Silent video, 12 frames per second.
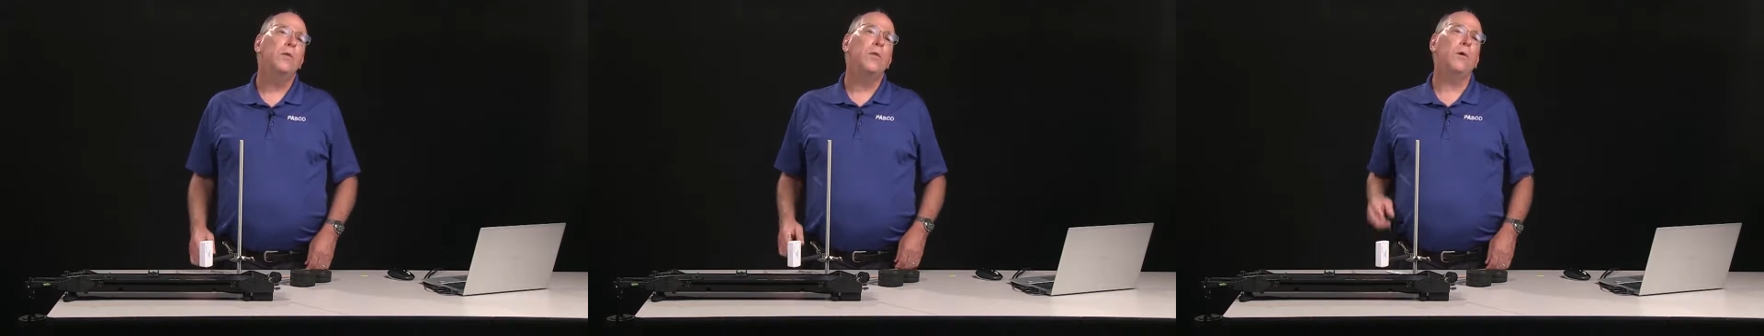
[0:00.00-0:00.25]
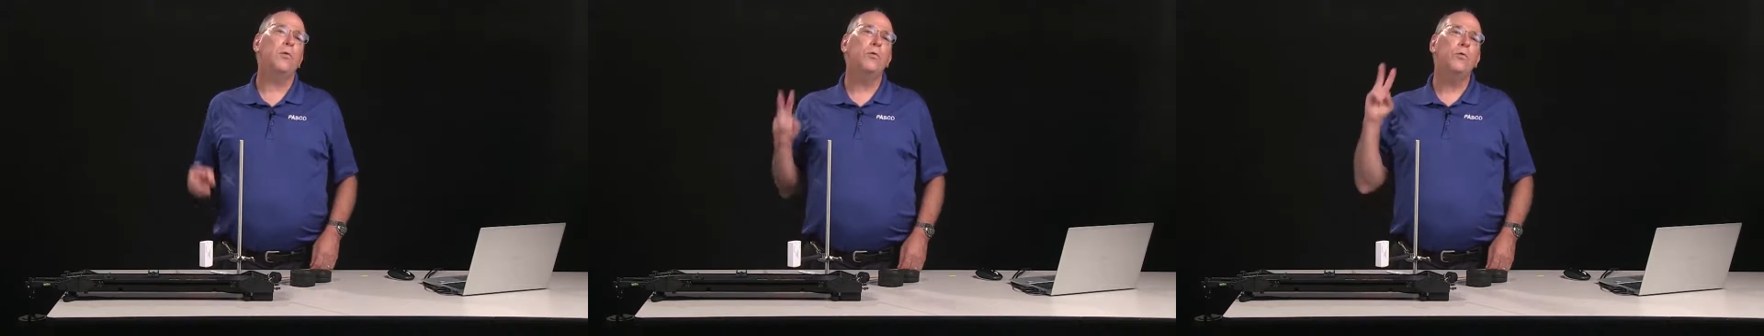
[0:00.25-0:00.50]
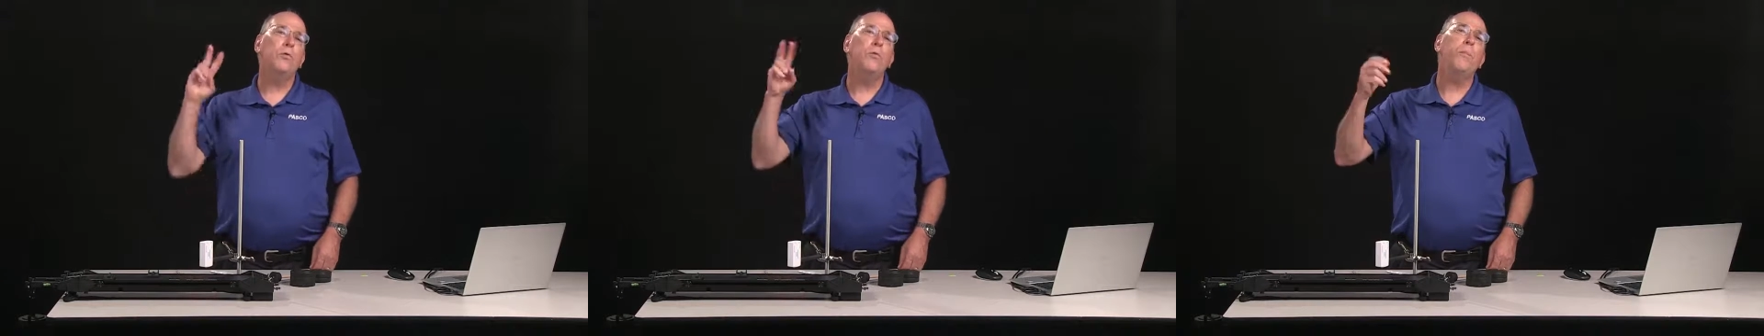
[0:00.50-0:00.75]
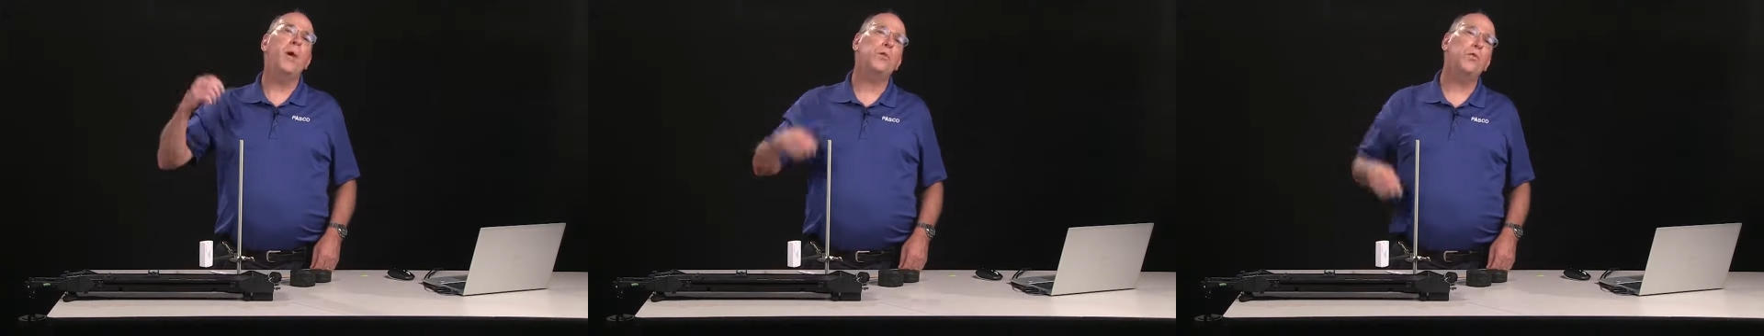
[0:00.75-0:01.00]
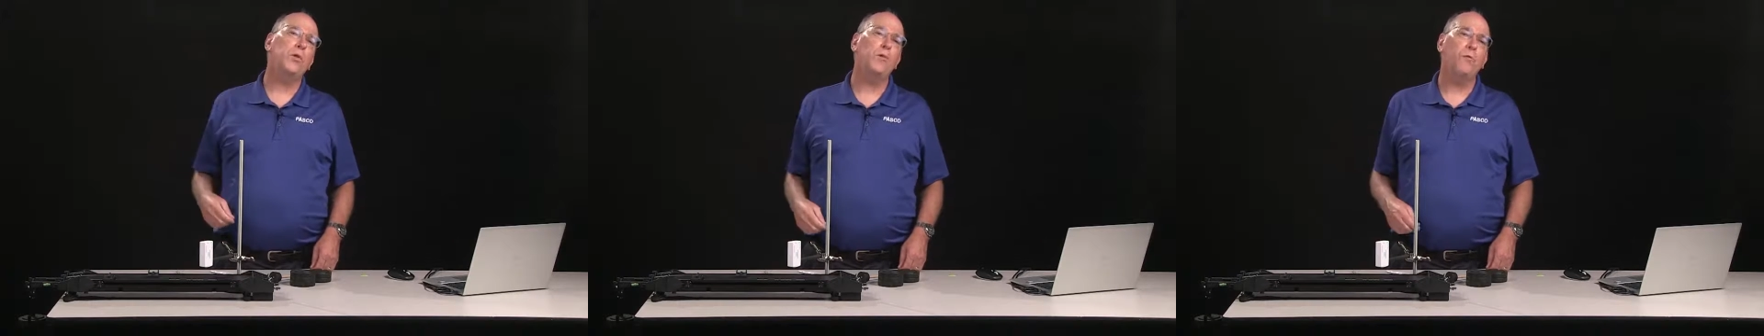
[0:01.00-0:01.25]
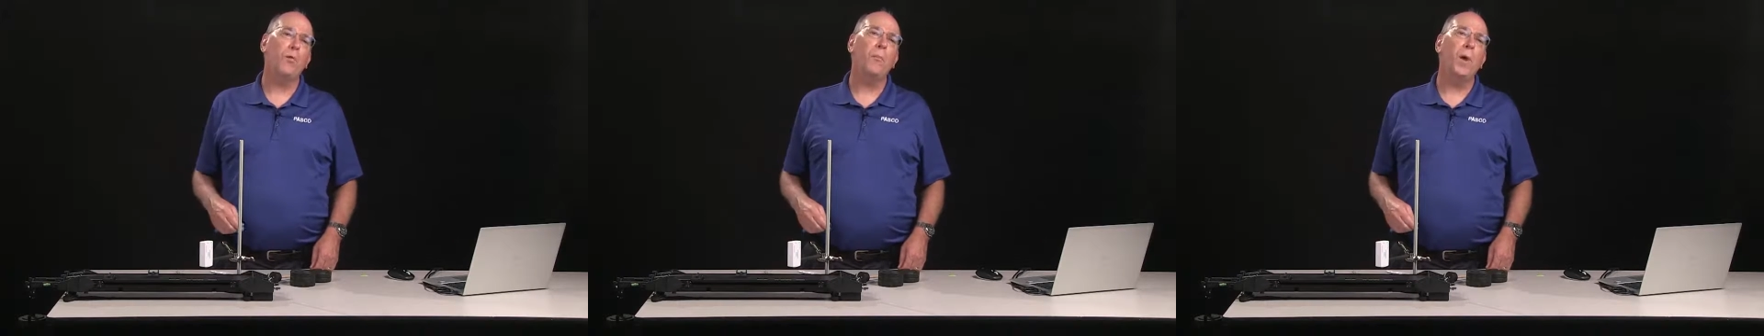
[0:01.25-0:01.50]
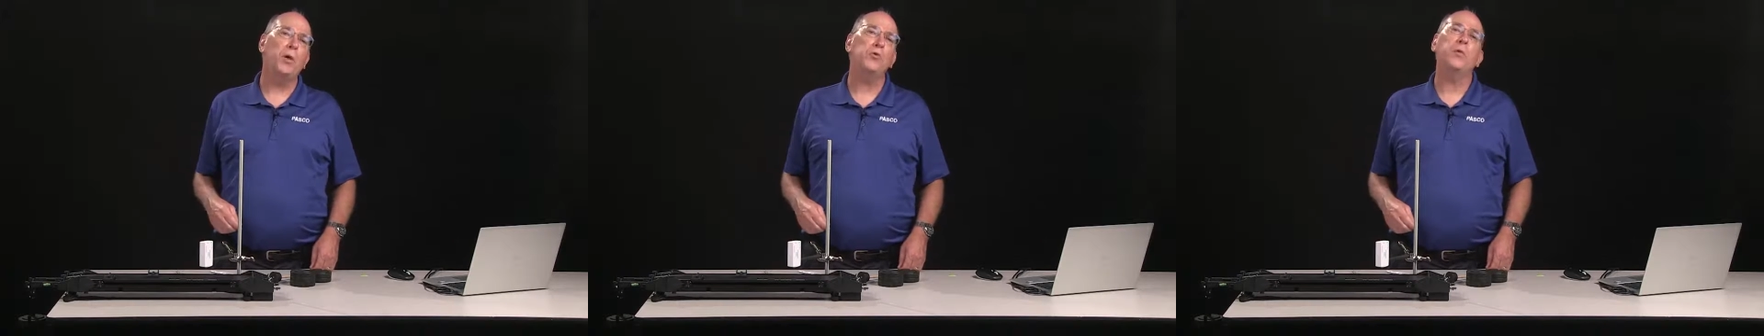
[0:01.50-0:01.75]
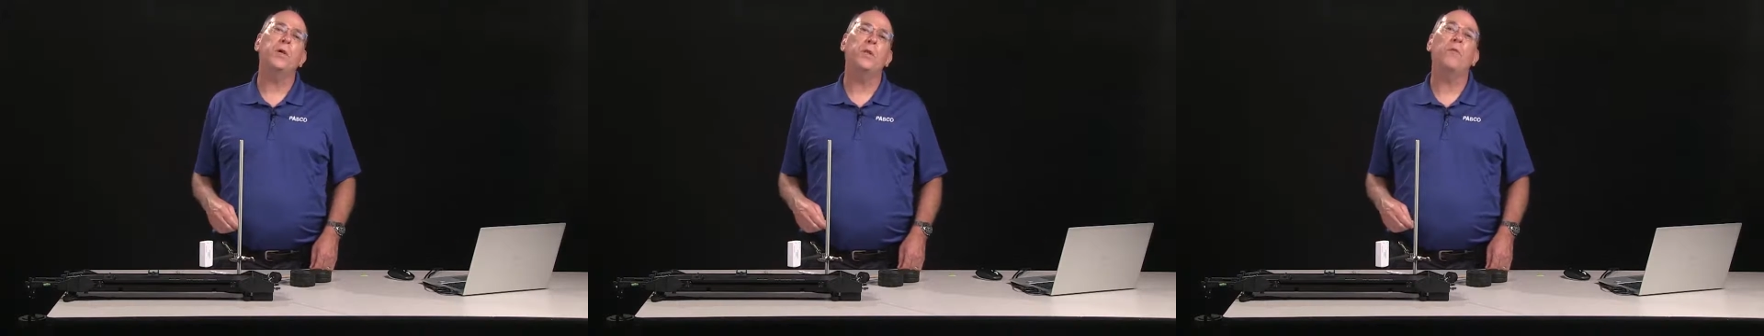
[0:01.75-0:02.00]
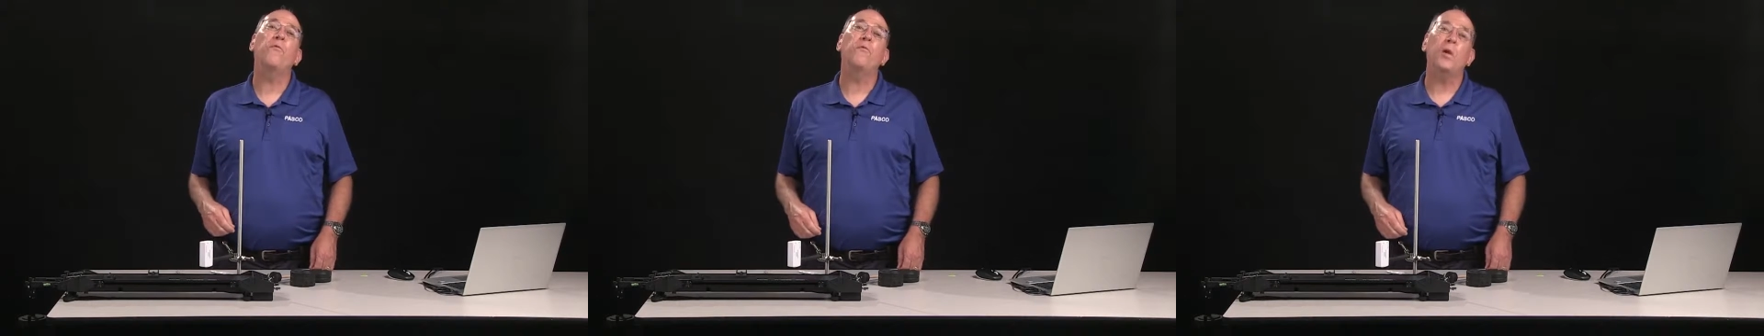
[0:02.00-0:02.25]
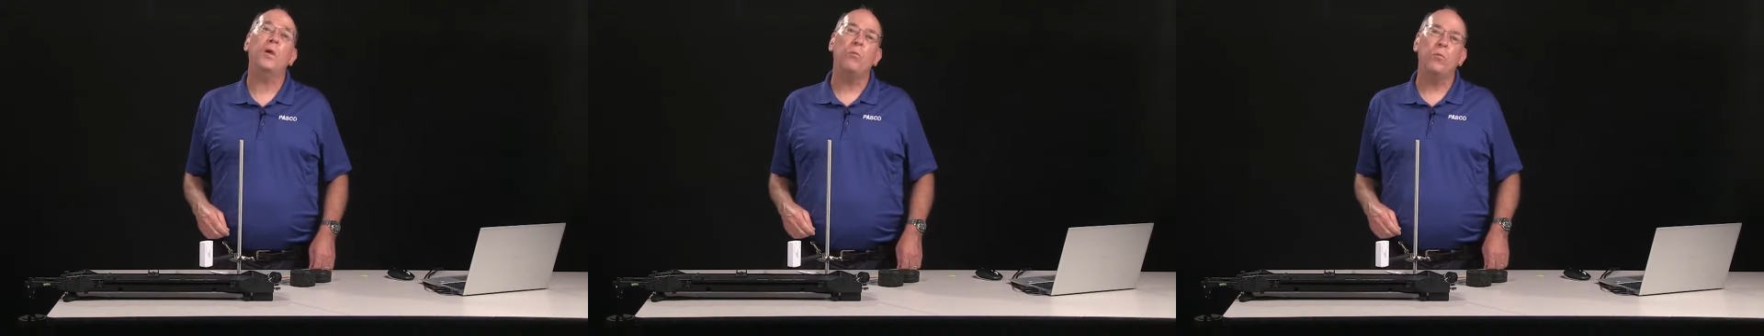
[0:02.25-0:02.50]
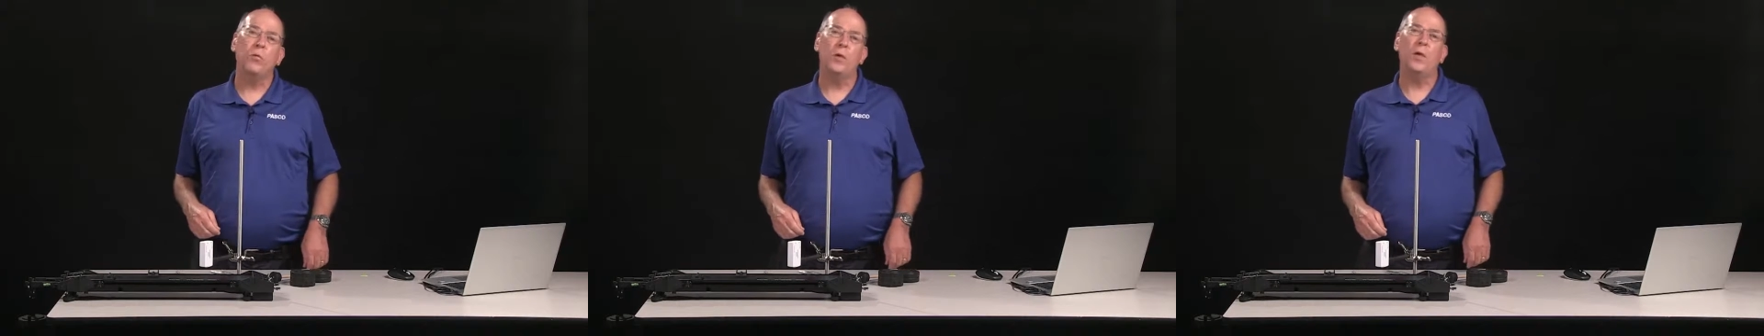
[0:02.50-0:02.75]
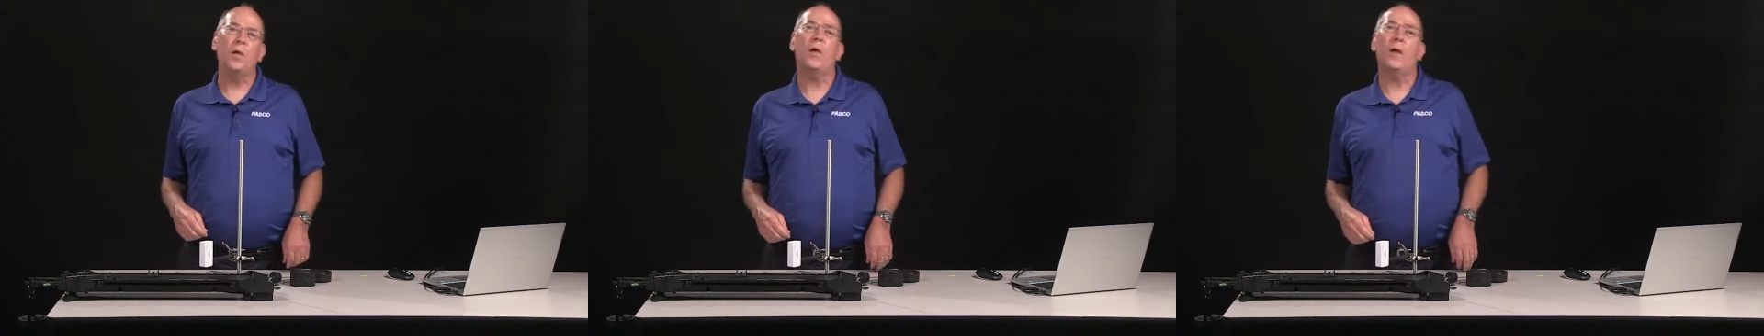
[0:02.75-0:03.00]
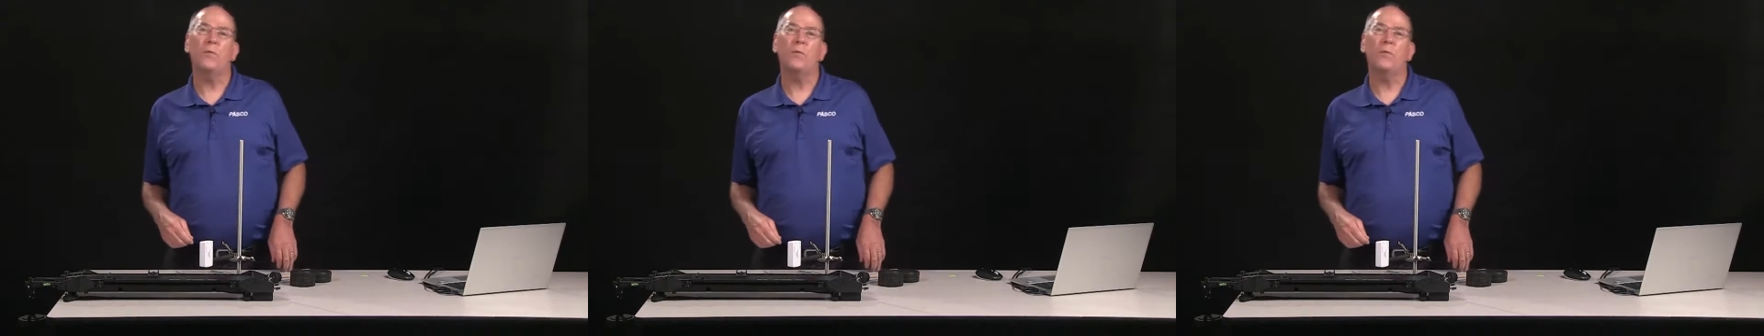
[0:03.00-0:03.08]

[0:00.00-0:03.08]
There are 2 methods for measuring the frequency